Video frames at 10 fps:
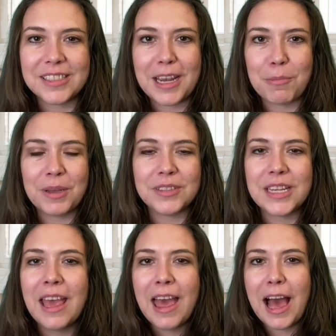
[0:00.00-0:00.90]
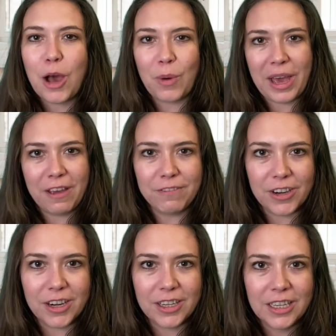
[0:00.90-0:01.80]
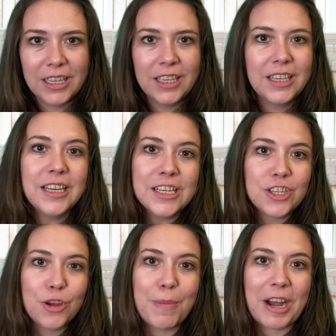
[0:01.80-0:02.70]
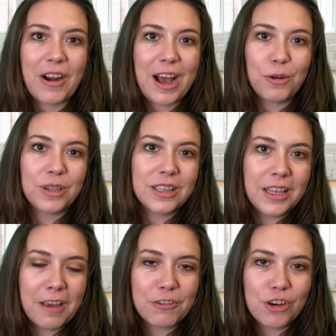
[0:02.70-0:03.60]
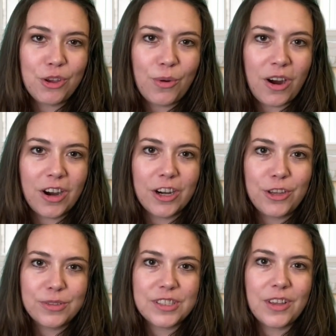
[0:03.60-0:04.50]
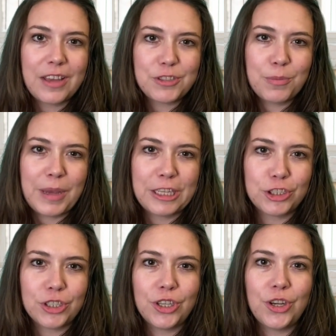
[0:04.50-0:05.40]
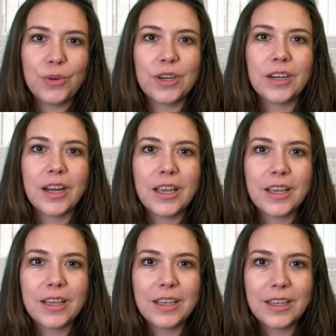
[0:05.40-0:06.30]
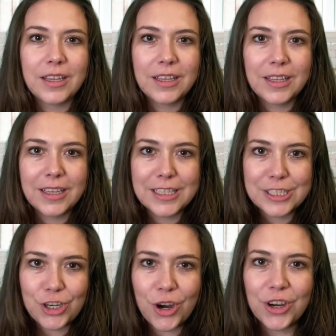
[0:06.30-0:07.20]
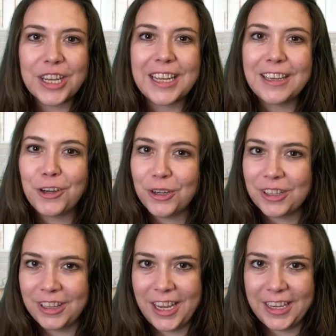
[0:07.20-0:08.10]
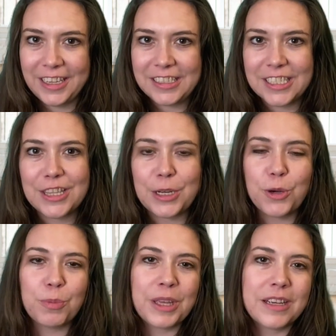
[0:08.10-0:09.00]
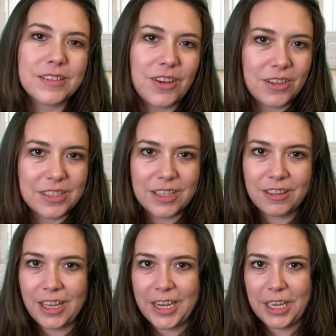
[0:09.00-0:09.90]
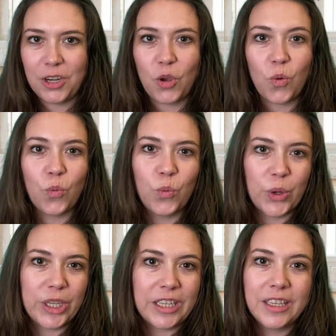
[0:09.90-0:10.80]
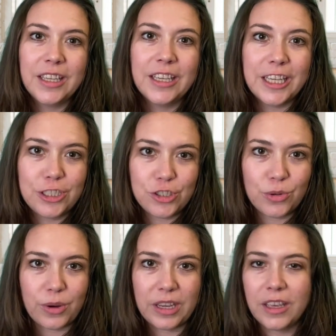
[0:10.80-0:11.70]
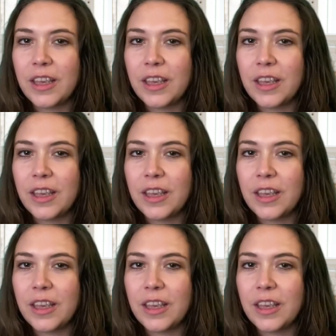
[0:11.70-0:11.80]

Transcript: I built. However, no matter how clever you are, you still have to make sure you're targeting your client, that you're playing songs the client would enjoy.